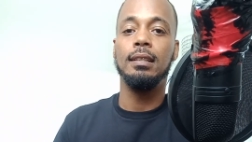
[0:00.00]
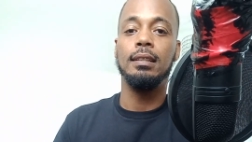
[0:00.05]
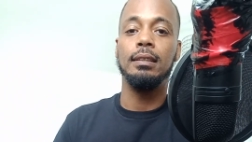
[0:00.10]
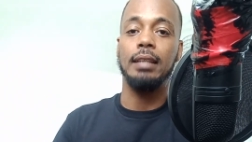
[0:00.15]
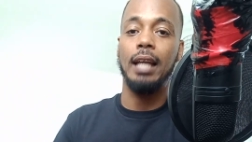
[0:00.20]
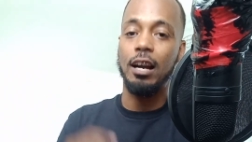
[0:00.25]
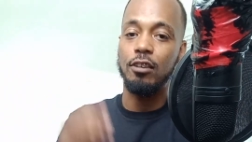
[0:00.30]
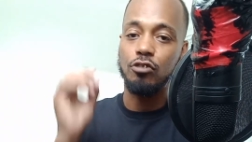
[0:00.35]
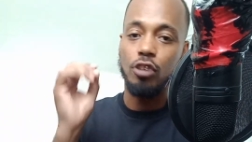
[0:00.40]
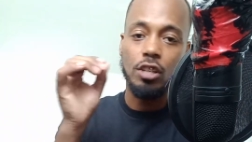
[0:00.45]

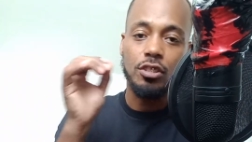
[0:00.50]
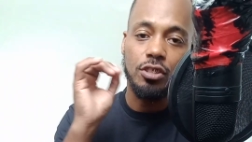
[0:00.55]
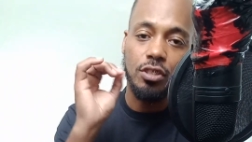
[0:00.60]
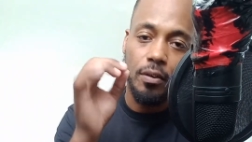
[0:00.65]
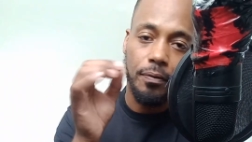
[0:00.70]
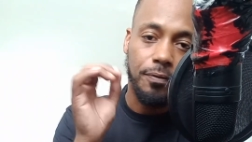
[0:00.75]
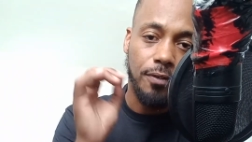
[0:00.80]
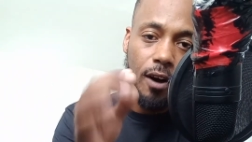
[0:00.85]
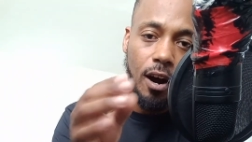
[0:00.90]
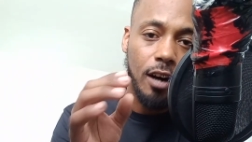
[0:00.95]
that
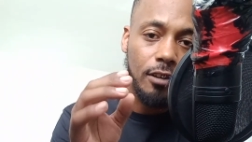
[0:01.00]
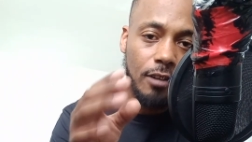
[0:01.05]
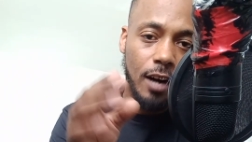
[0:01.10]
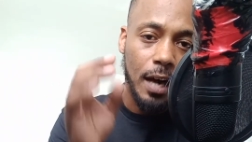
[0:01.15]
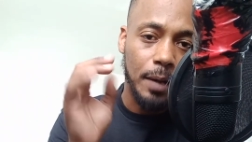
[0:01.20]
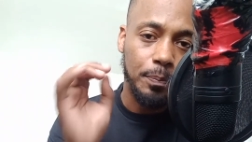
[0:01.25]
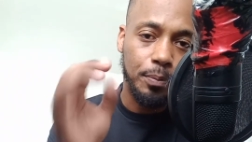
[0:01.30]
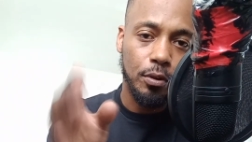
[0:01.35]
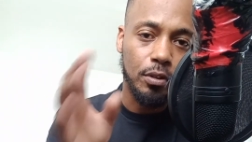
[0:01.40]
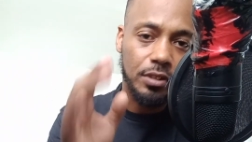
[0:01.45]

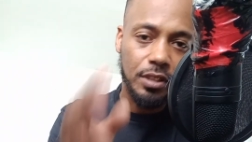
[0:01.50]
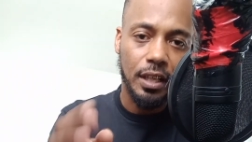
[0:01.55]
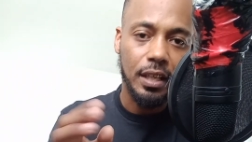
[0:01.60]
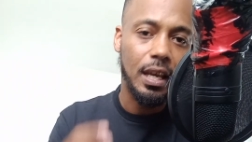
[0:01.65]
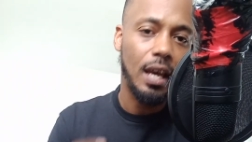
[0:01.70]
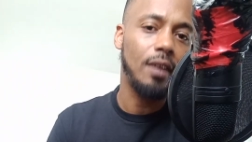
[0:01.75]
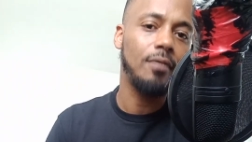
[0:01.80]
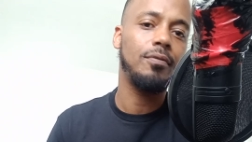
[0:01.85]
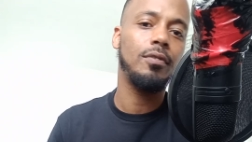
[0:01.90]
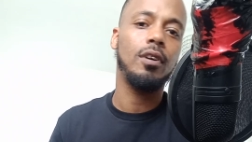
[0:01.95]
Rastafari put
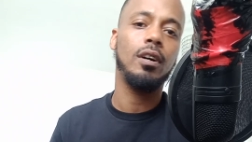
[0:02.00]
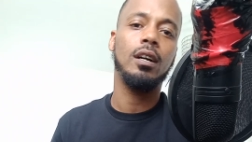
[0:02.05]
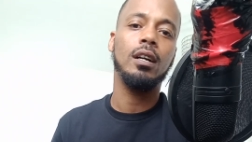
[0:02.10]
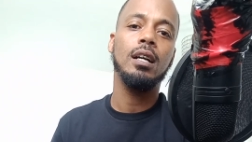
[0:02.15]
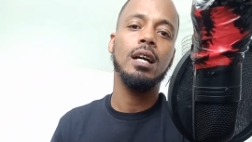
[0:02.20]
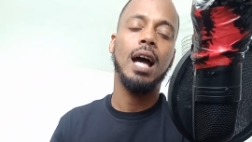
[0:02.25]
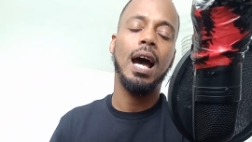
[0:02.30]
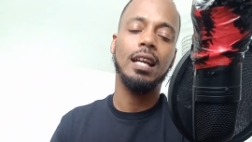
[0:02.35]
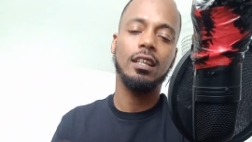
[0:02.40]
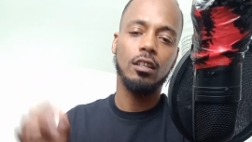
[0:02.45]
together
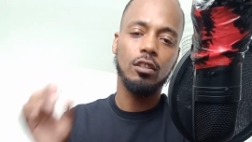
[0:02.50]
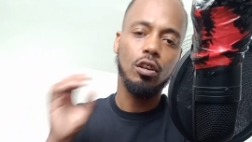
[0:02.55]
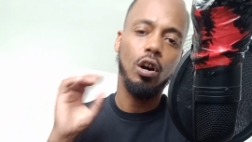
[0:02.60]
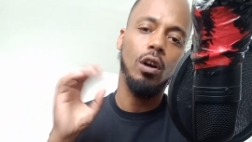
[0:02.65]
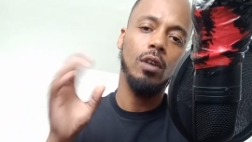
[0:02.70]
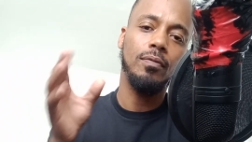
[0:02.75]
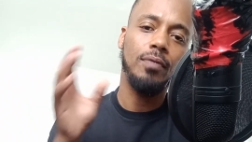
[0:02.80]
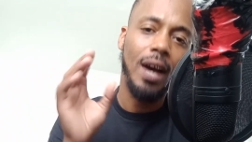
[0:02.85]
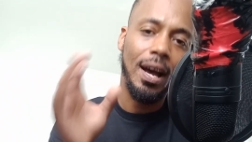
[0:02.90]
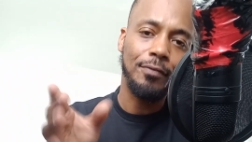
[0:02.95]
and a lot
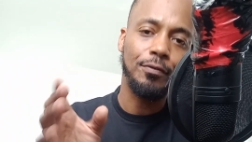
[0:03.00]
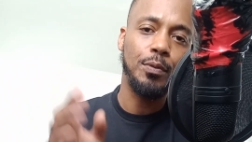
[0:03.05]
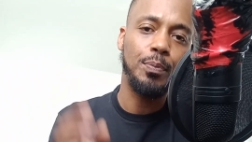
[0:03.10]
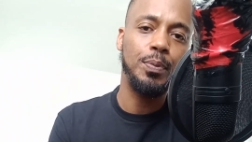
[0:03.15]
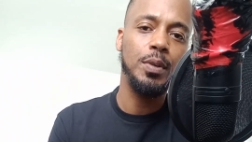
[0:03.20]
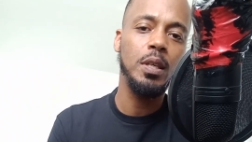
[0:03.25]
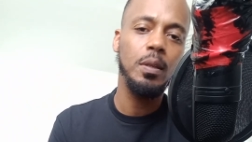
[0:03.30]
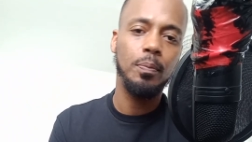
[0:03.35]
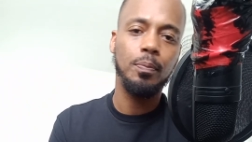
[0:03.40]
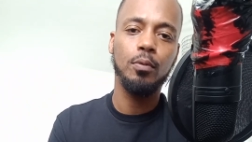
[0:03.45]
of other
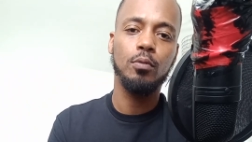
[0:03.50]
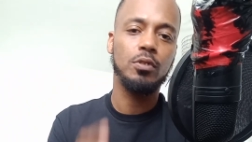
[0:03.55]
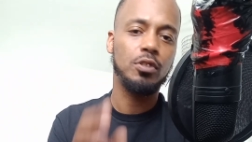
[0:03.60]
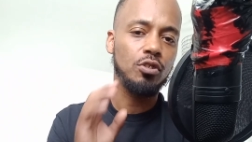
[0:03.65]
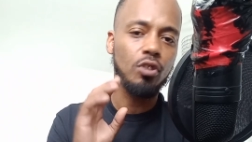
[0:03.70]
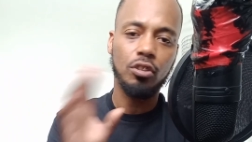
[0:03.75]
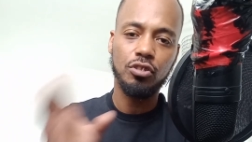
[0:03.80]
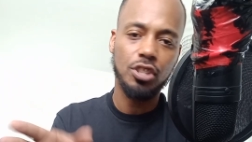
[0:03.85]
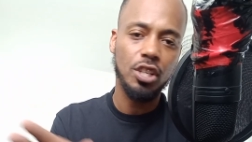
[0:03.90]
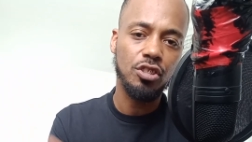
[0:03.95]
people. It's
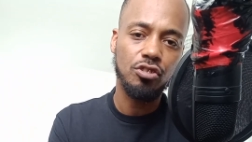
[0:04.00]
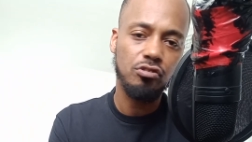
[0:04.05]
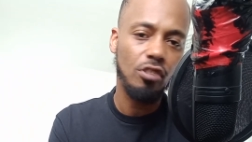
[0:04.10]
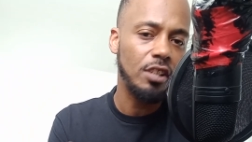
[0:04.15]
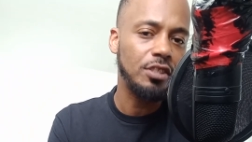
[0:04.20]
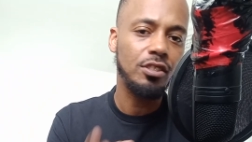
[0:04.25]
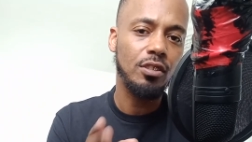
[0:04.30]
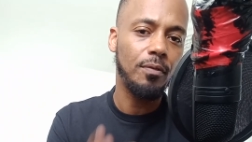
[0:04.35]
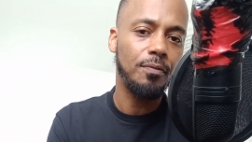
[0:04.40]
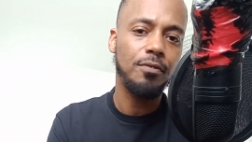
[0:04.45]
not just
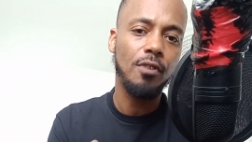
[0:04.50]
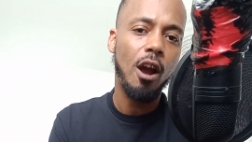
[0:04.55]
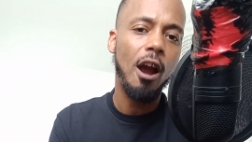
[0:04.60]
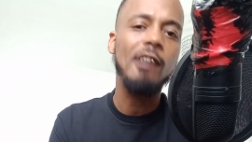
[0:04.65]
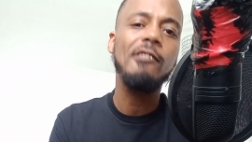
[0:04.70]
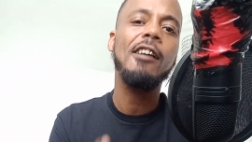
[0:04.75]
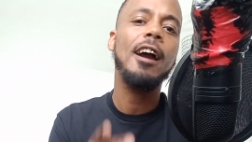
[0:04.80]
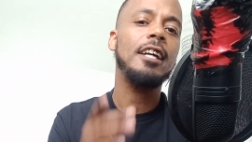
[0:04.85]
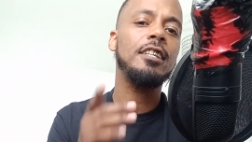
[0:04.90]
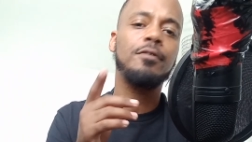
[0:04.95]

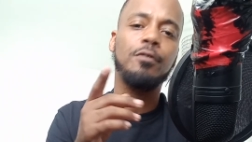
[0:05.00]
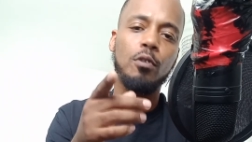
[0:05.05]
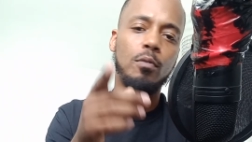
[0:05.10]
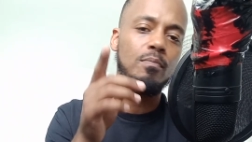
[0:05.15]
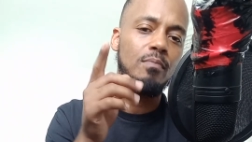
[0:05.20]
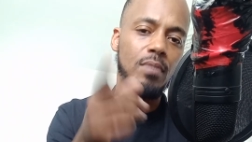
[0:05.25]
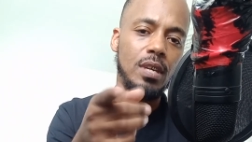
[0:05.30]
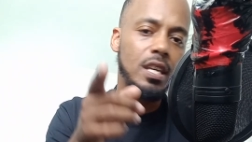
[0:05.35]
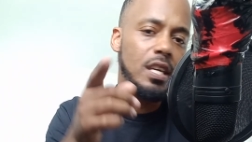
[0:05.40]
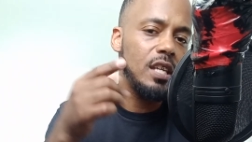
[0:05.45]
Rastafari, it's for
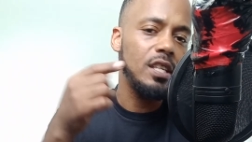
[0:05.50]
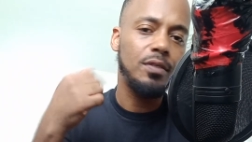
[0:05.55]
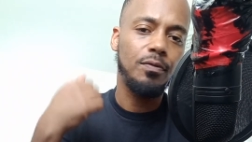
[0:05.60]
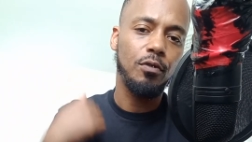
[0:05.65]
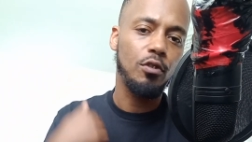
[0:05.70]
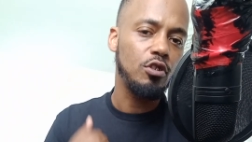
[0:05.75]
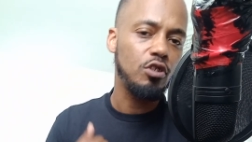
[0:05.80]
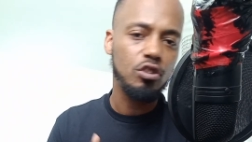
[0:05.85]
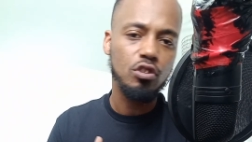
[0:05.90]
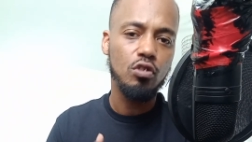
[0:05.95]
me, it's
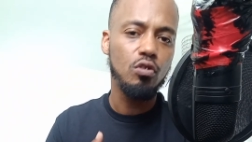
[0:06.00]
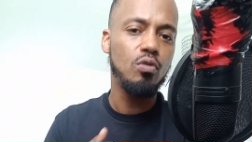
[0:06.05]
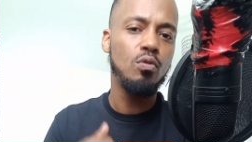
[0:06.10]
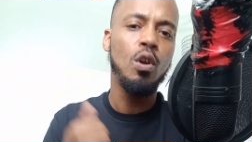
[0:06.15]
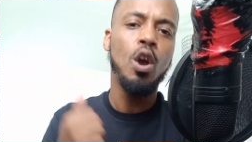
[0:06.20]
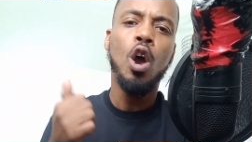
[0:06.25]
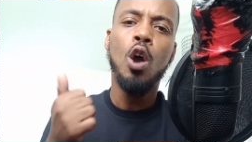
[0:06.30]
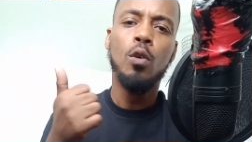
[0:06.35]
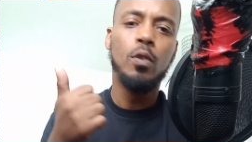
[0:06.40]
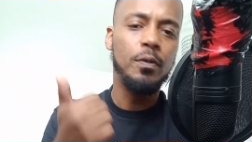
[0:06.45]
for
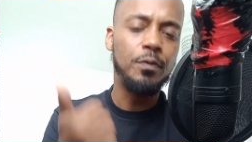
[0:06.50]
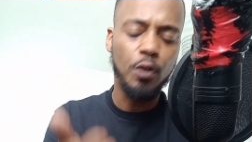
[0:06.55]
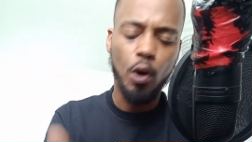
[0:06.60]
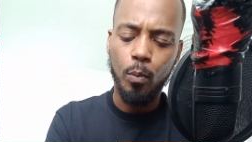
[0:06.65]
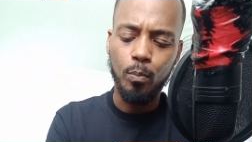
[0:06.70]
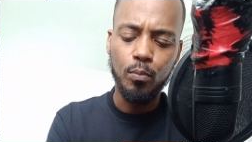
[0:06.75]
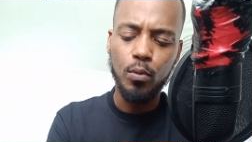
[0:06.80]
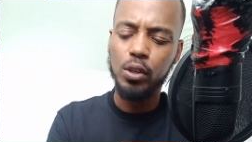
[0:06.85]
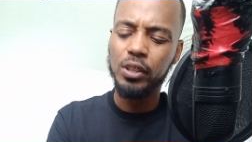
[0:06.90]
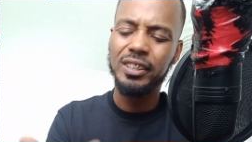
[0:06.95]
you, if you're
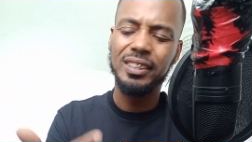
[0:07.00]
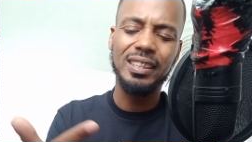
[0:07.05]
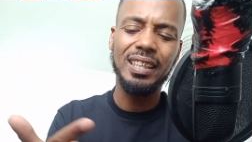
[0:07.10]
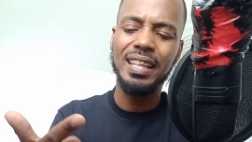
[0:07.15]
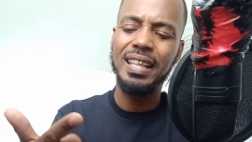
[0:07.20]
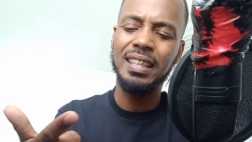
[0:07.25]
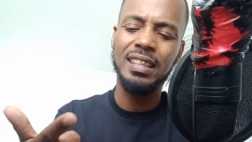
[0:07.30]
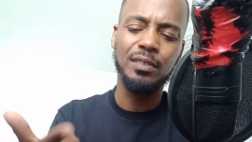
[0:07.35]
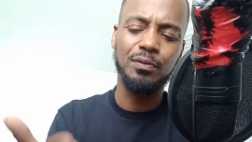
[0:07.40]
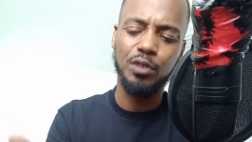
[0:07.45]

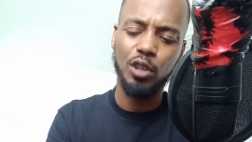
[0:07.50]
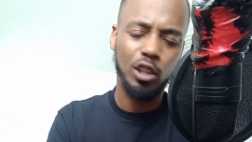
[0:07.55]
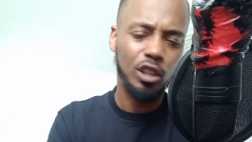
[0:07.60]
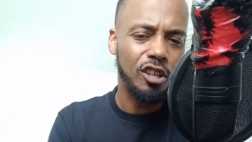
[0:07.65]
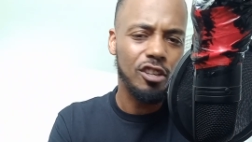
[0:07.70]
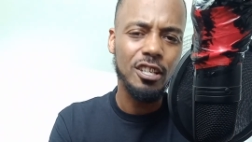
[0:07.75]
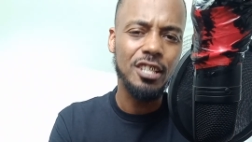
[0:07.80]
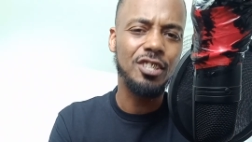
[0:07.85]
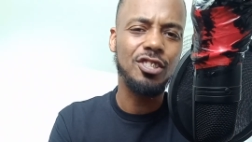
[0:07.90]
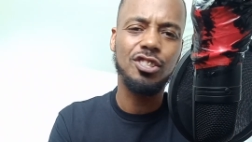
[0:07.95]
Muslim, if you're
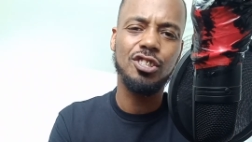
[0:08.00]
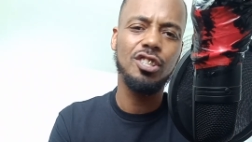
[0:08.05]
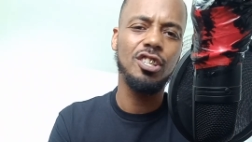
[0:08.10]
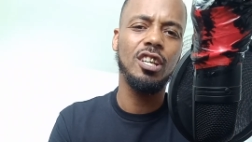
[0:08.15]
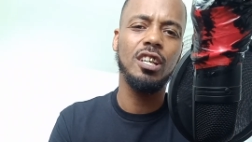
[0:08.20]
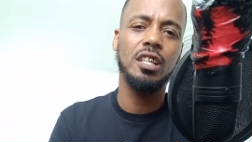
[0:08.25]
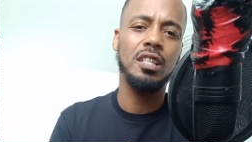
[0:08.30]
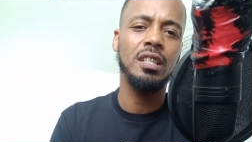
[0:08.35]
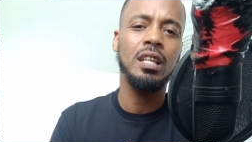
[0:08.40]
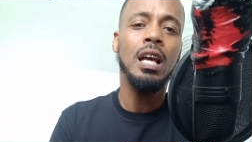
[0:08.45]

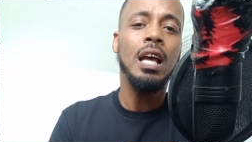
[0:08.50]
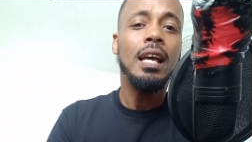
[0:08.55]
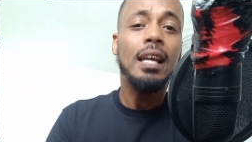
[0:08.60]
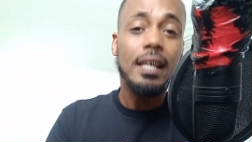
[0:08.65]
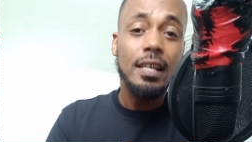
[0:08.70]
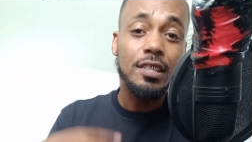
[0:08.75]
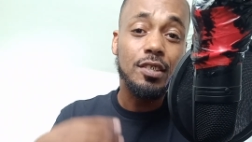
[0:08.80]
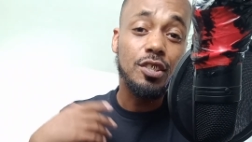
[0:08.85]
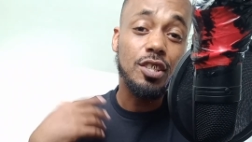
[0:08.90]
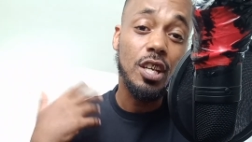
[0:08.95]
Christian.
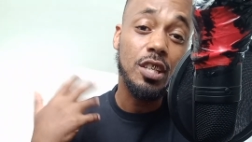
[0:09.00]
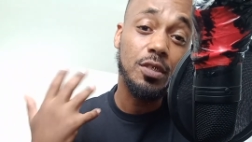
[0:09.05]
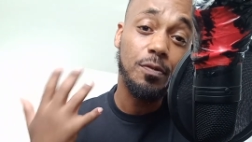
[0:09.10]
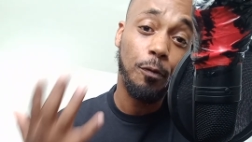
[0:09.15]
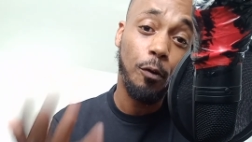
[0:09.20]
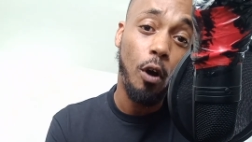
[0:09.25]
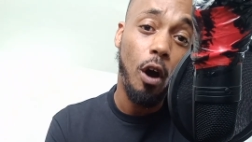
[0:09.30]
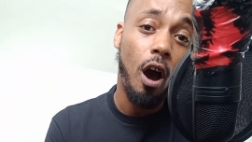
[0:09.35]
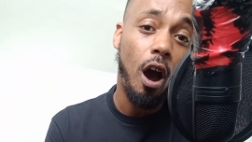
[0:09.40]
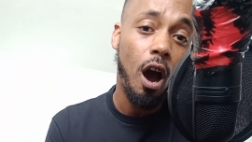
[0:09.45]
It's just
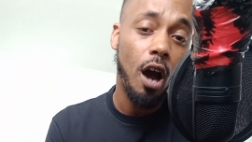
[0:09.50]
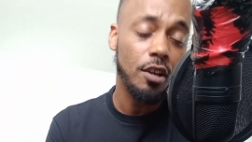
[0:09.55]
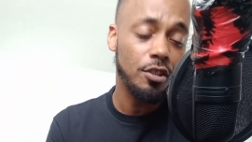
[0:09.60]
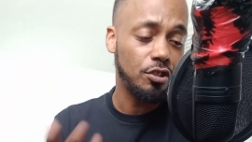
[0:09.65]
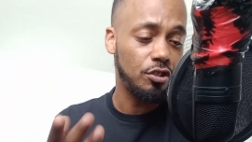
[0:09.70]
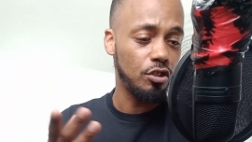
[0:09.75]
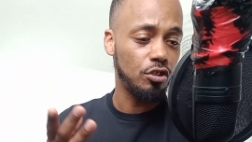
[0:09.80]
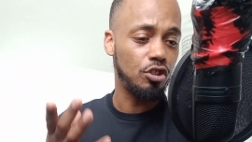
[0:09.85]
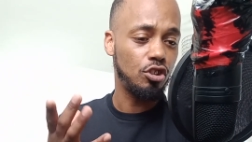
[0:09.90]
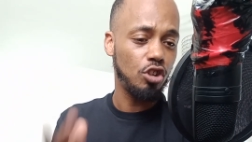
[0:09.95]
for us
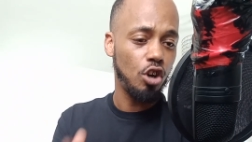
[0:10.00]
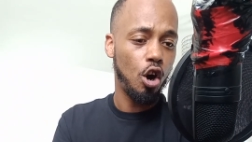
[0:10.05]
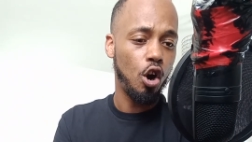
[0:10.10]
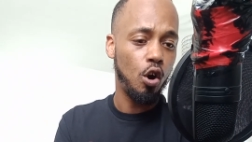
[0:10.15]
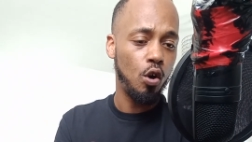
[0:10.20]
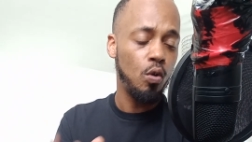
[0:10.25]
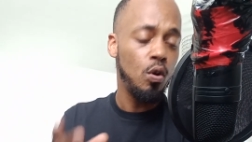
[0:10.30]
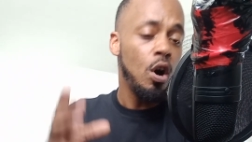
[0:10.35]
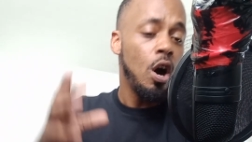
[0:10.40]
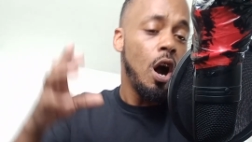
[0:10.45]
to
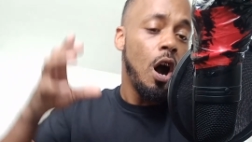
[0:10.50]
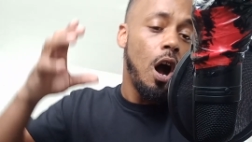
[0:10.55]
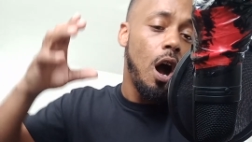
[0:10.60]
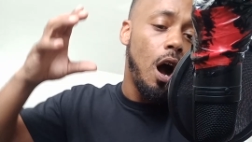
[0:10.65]
show